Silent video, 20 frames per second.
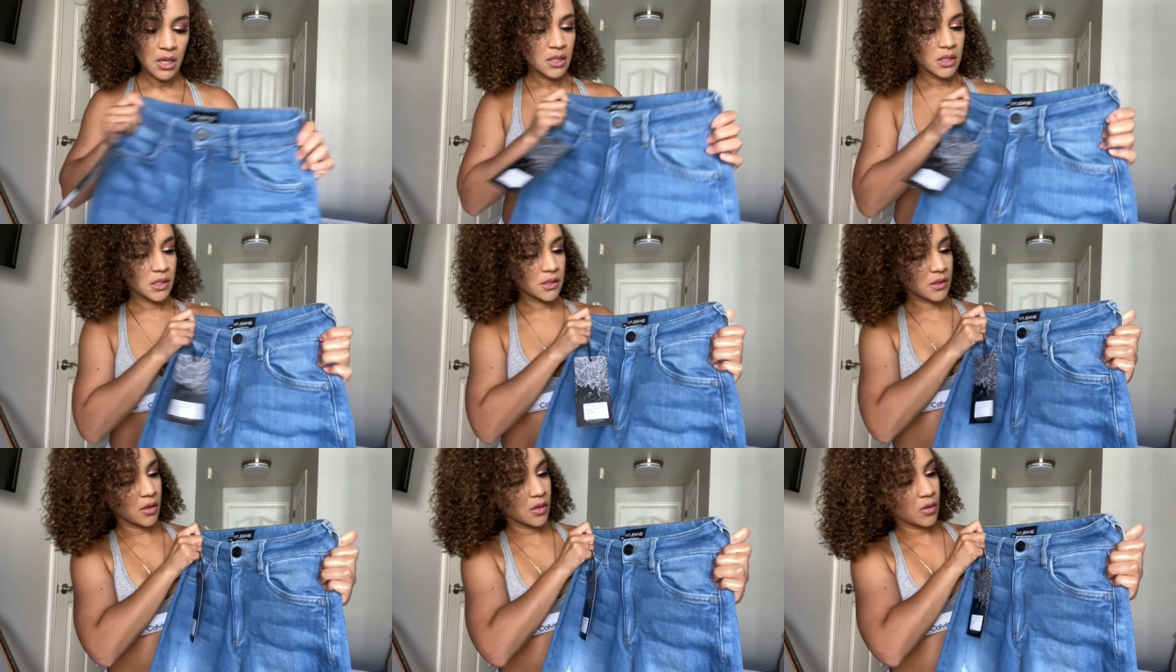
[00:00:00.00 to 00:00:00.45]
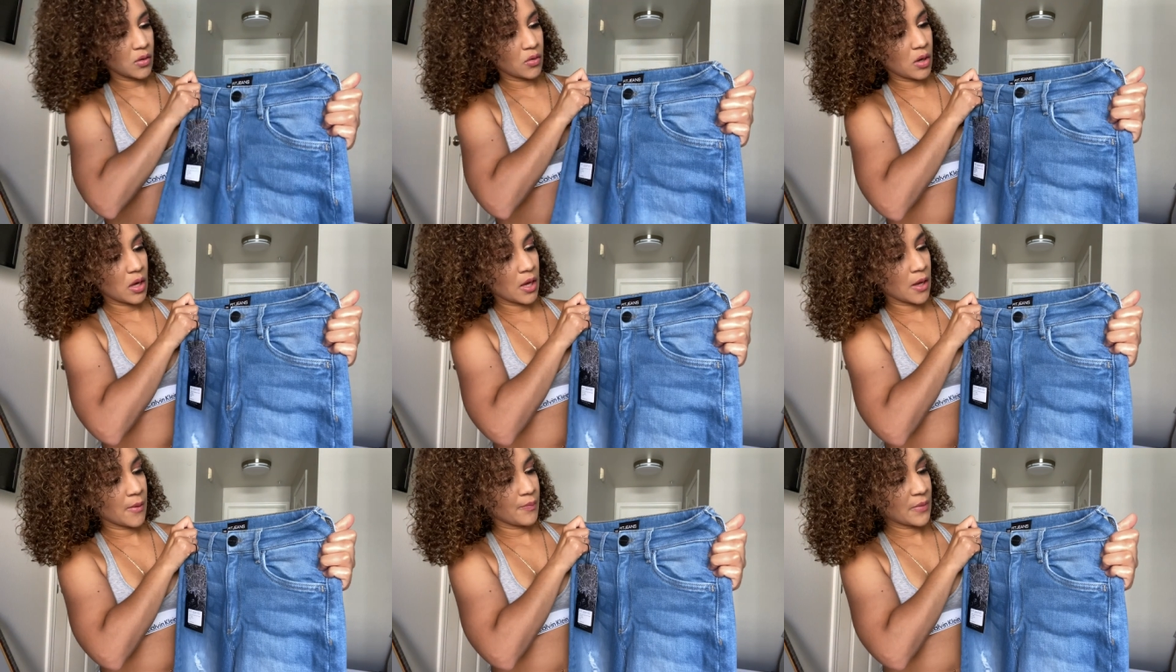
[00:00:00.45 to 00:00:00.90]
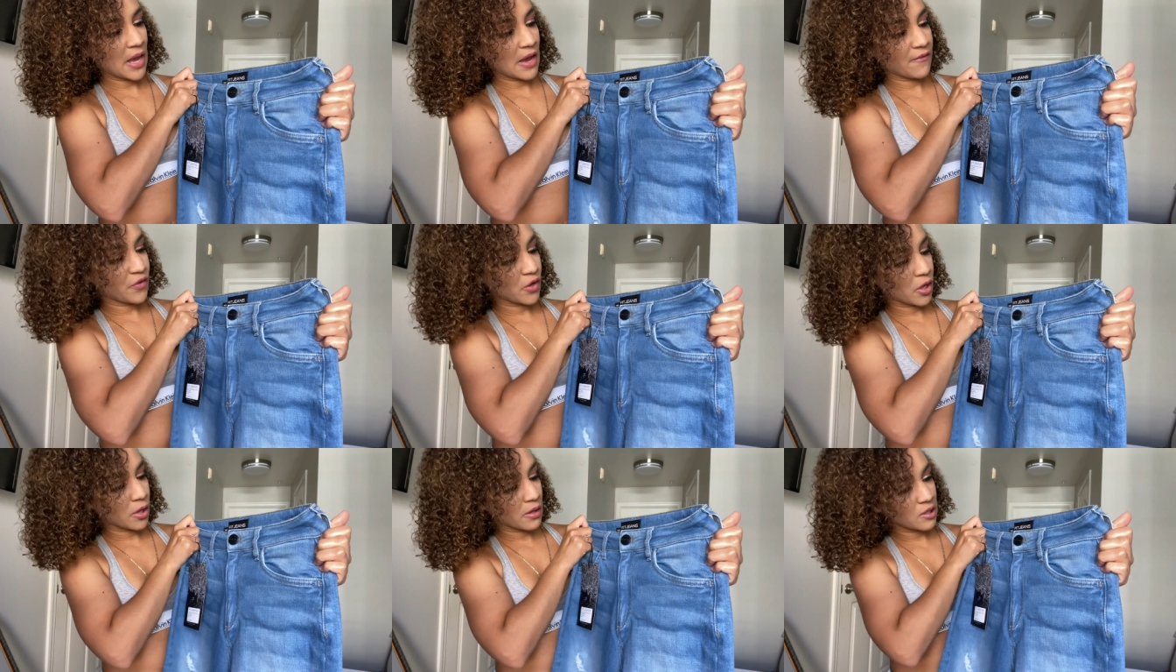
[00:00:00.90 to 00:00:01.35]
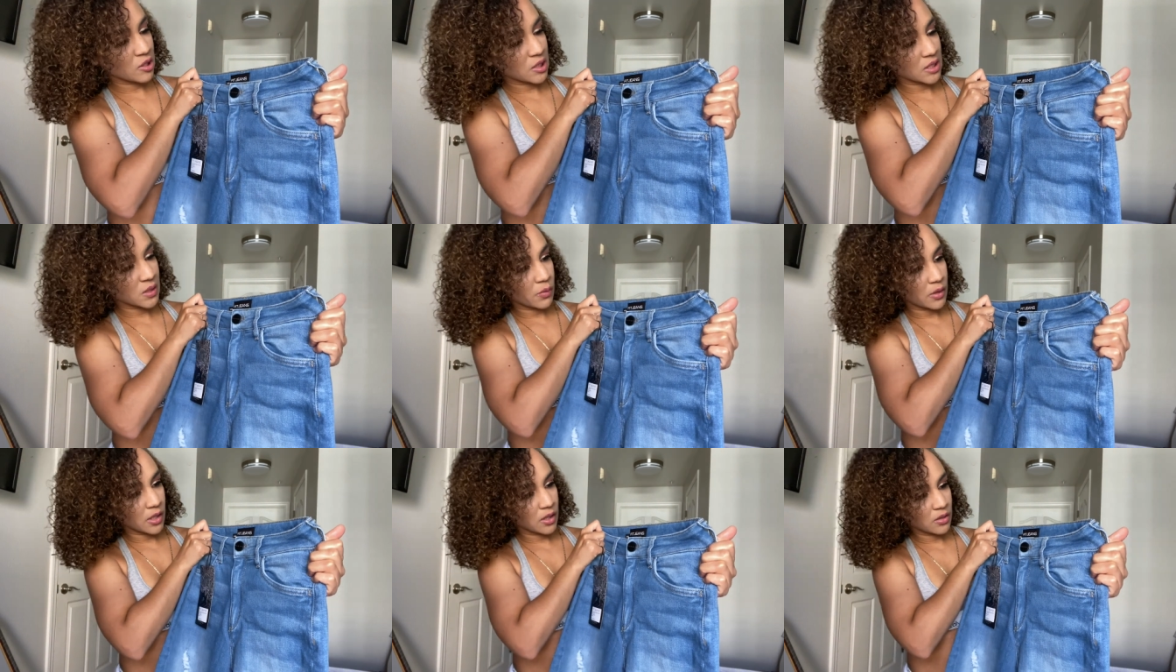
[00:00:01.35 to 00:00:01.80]
So um, I figured I
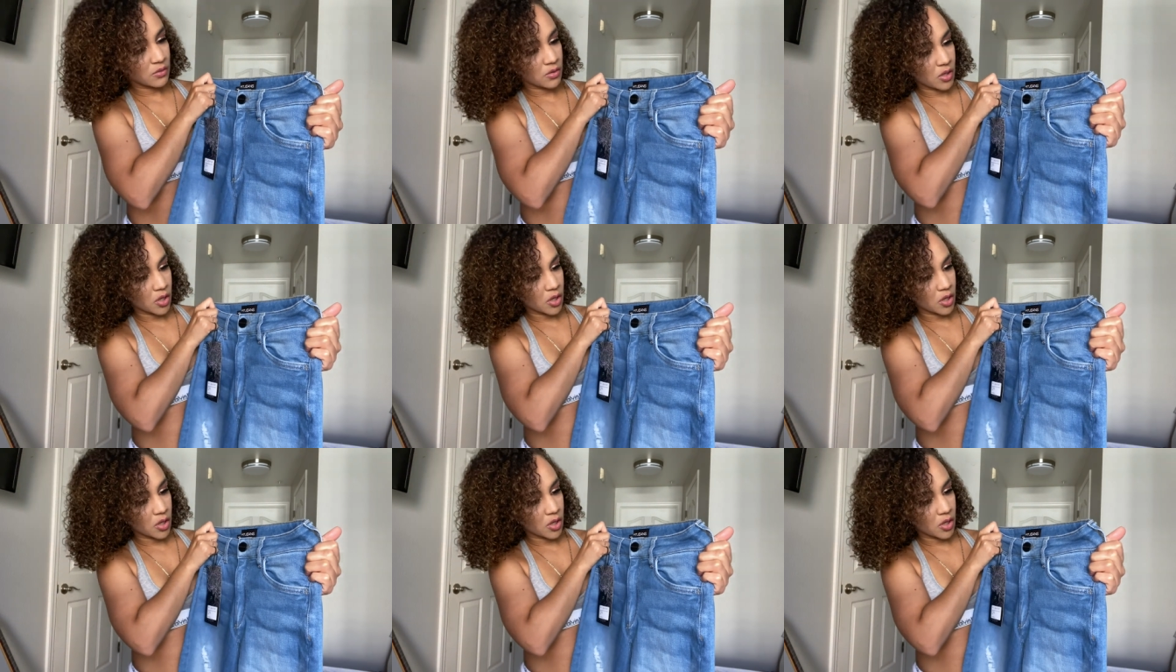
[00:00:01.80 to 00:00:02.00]
just went